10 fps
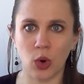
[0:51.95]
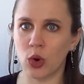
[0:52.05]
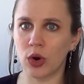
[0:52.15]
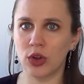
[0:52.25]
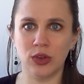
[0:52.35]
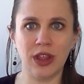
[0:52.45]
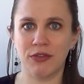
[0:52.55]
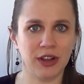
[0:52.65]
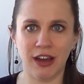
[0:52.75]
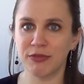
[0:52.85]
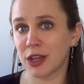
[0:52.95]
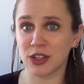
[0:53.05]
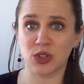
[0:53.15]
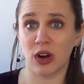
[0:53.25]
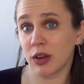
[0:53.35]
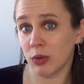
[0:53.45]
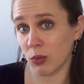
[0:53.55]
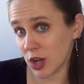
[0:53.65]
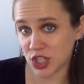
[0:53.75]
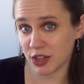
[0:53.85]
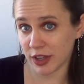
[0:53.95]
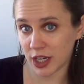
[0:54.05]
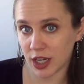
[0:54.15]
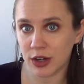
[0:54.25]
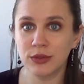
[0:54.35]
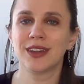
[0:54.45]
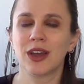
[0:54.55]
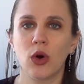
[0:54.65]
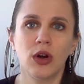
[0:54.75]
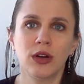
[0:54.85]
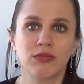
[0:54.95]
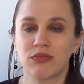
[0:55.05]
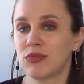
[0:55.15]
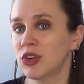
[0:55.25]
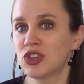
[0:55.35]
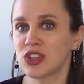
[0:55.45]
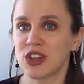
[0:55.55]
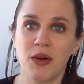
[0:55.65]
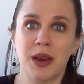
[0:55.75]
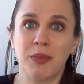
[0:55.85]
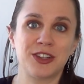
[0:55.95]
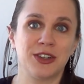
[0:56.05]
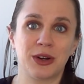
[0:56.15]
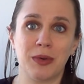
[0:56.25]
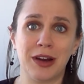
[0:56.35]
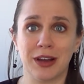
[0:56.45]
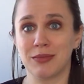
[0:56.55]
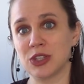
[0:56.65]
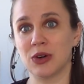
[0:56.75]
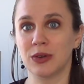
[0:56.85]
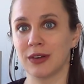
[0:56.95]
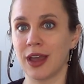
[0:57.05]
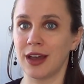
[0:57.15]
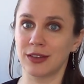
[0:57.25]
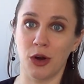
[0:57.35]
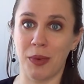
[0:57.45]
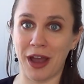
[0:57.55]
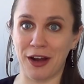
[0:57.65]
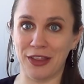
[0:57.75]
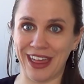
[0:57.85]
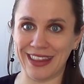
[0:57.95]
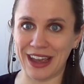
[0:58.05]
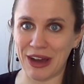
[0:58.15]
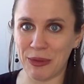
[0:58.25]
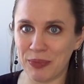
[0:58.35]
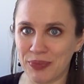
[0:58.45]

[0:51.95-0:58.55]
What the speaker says: Or you never left because you already watched the video, or you just already bought your aquarium, so you can't go back on that now.